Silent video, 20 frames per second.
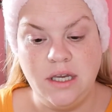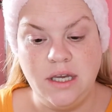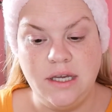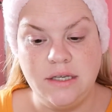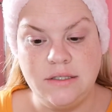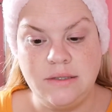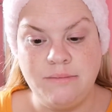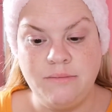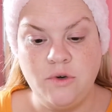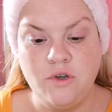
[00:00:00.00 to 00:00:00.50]

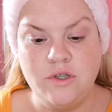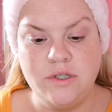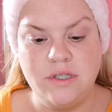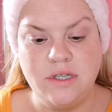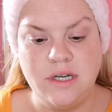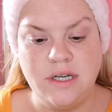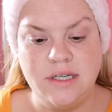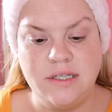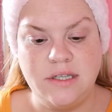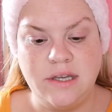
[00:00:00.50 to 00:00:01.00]
It's a
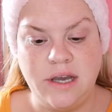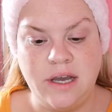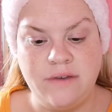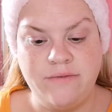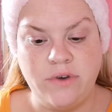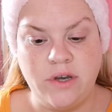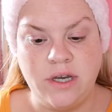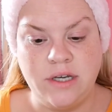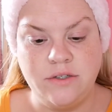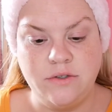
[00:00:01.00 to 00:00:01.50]
moisturising
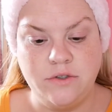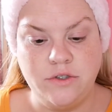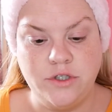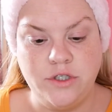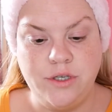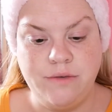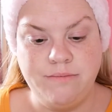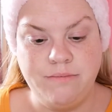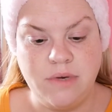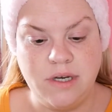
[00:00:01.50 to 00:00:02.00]
avocado
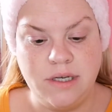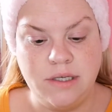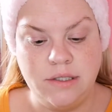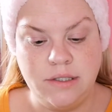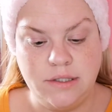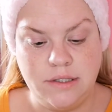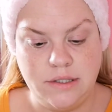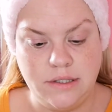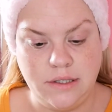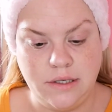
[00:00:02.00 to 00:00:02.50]
sheet
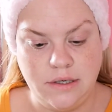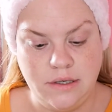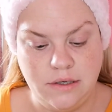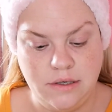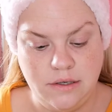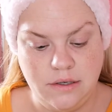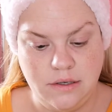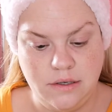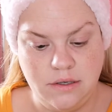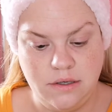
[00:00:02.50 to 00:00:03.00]
mask,
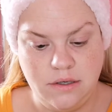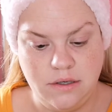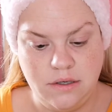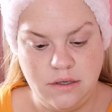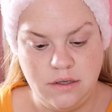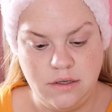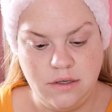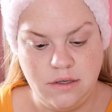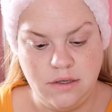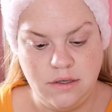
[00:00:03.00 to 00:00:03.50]

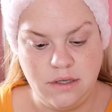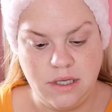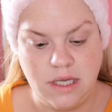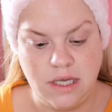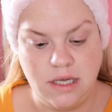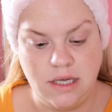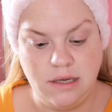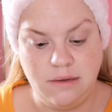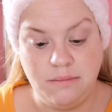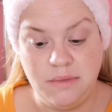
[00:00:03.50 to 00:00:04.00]

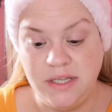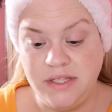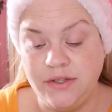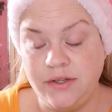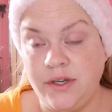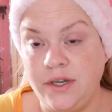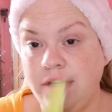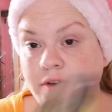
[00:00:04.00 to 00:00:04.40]
made in